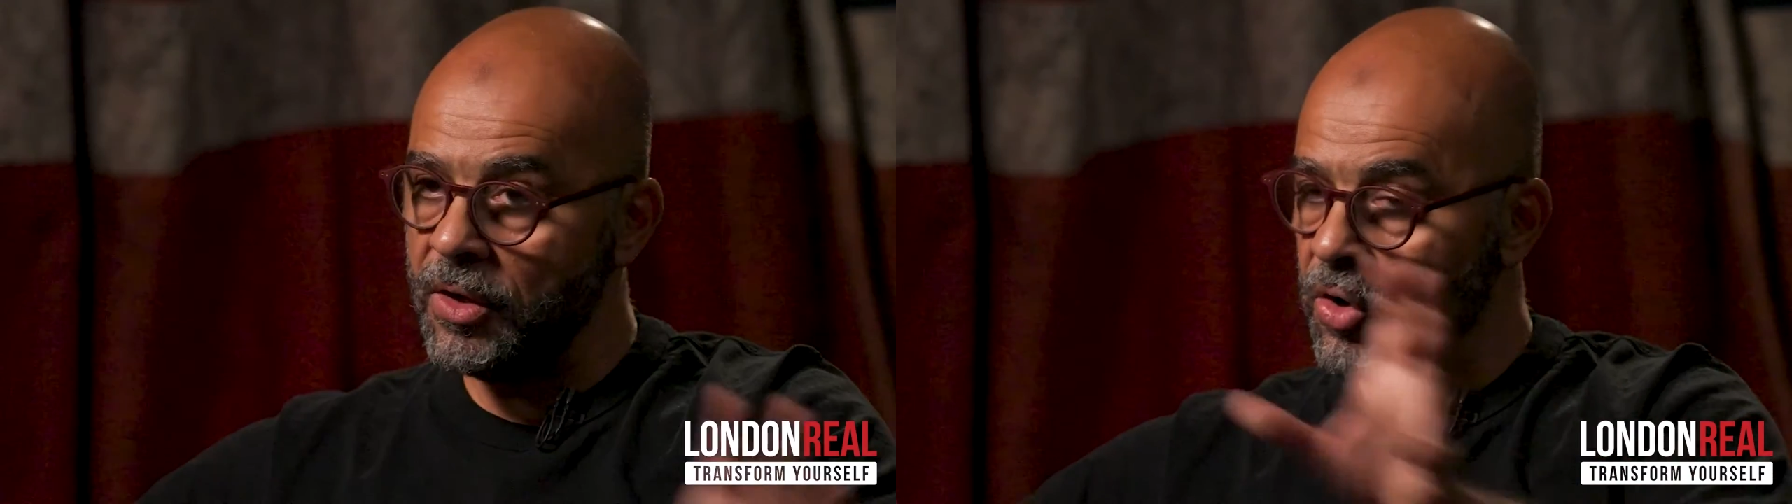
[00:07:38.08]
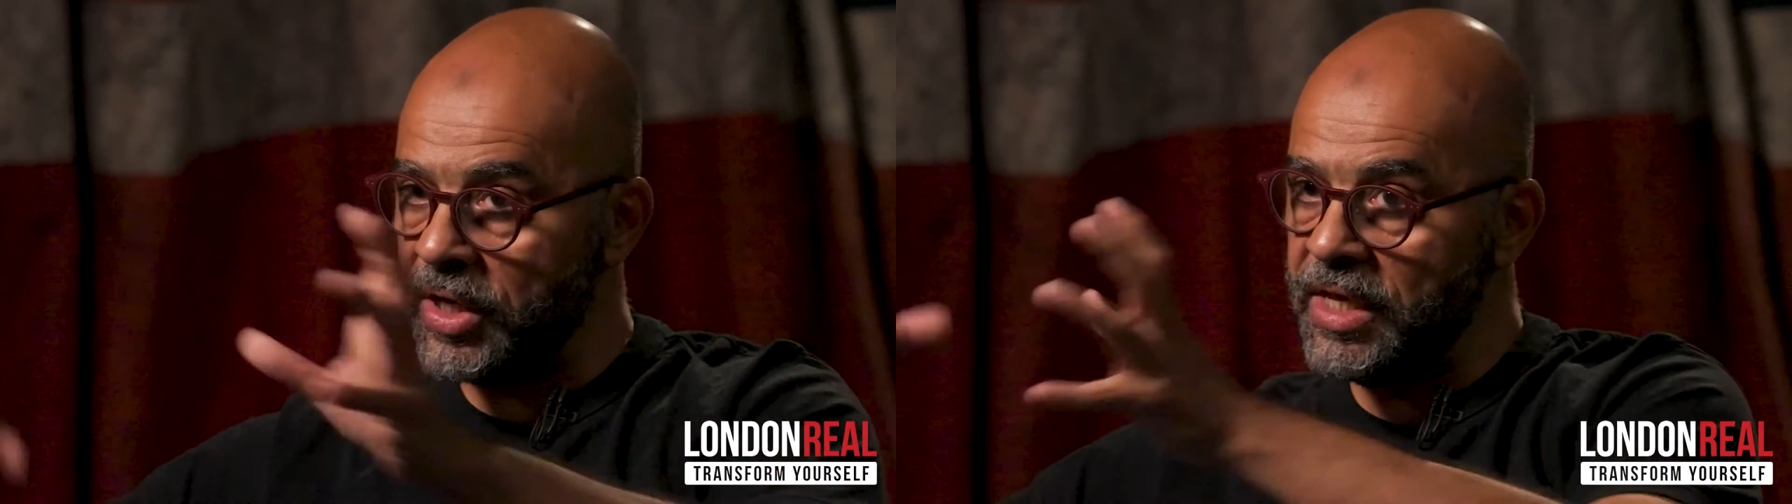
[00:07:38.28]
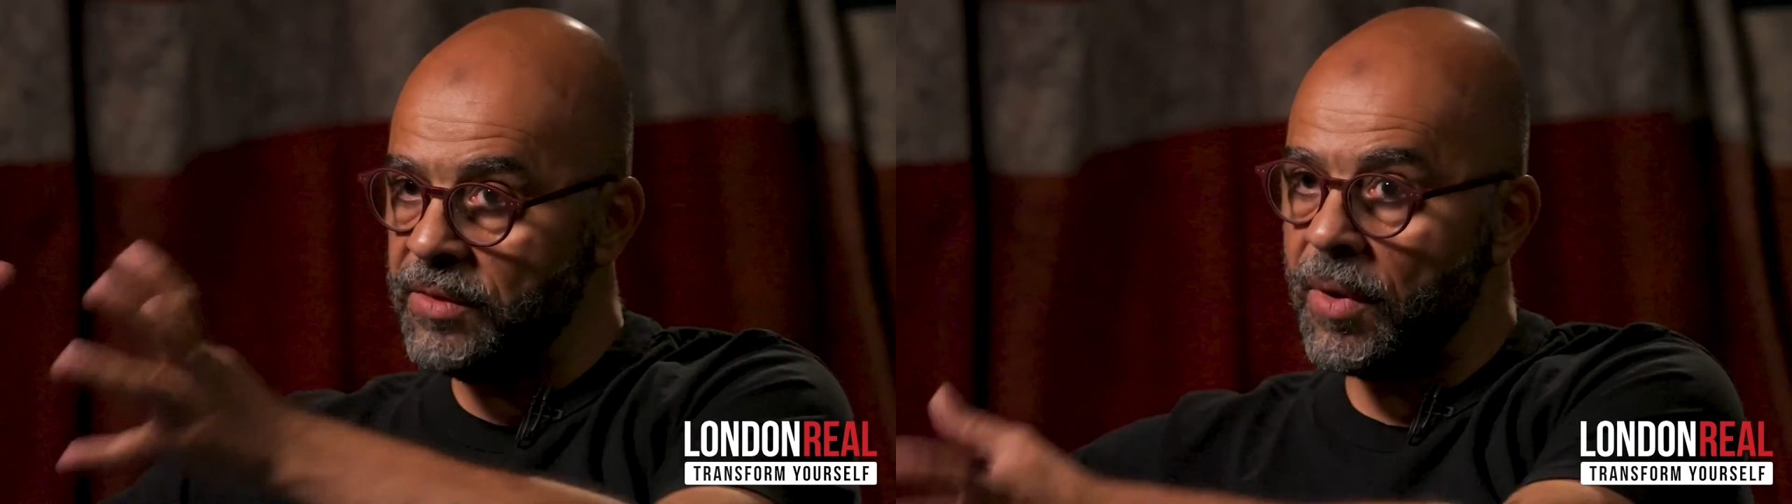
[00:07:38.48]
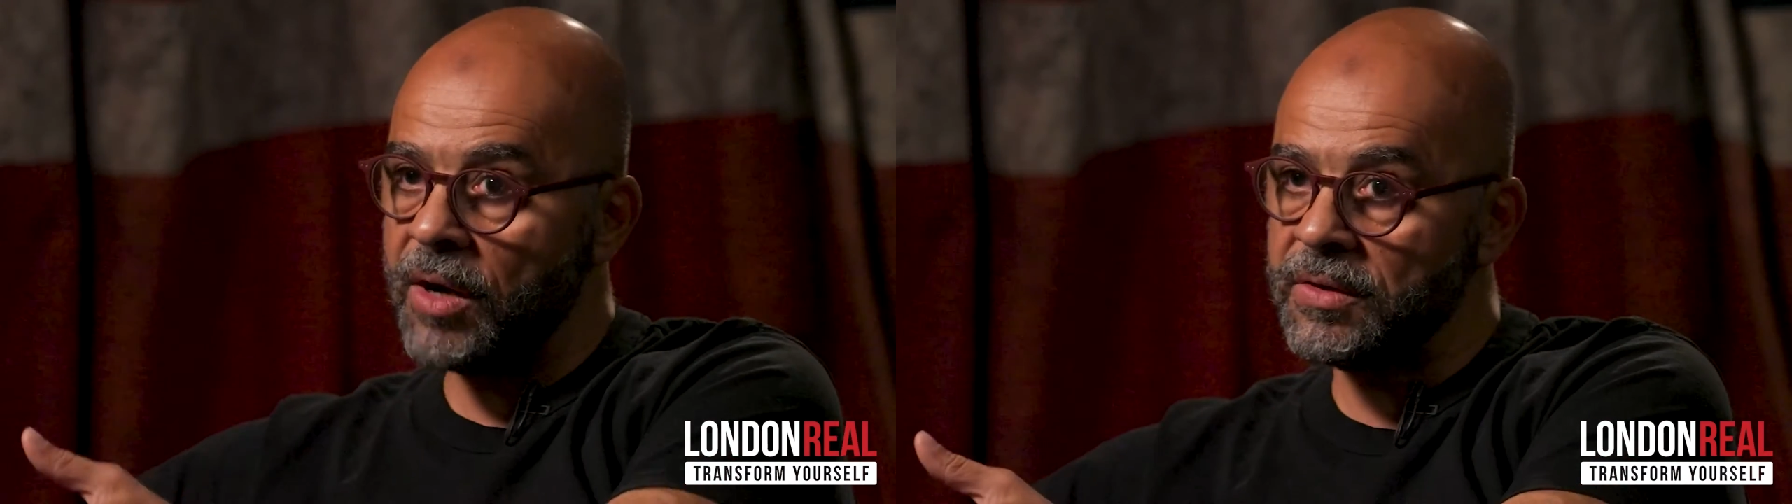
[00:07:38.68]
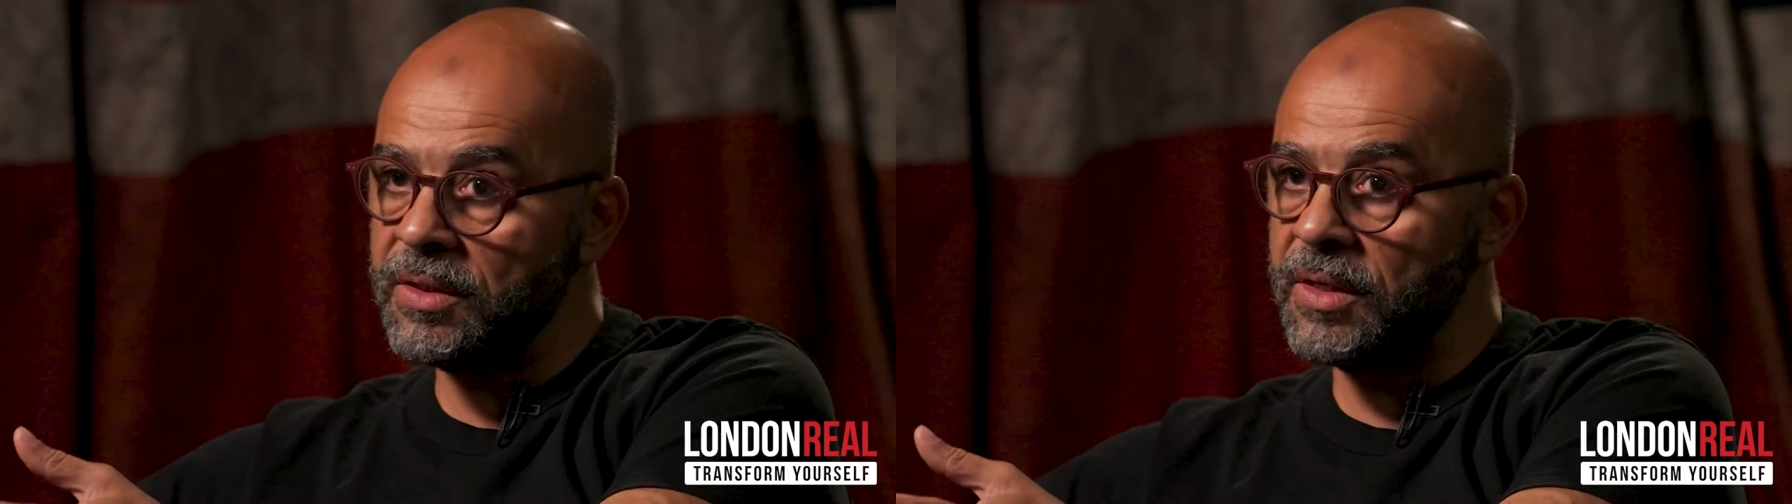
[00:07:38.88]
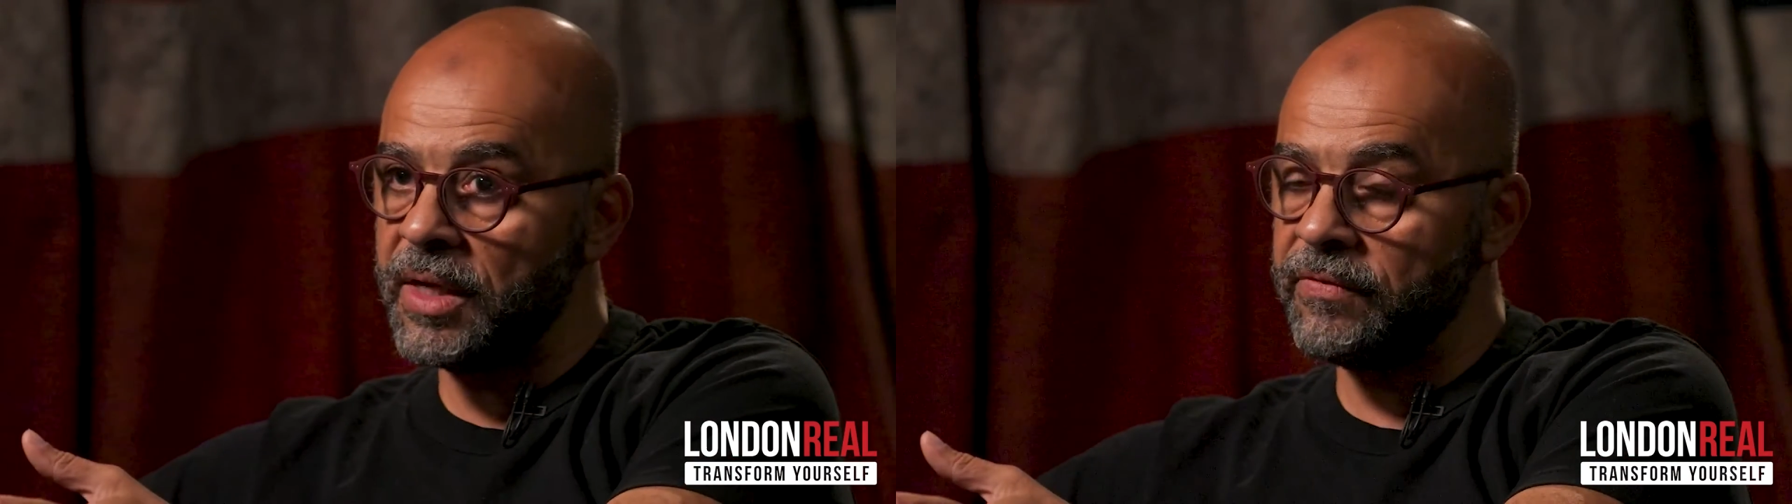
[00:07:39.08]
Lockheed Martin,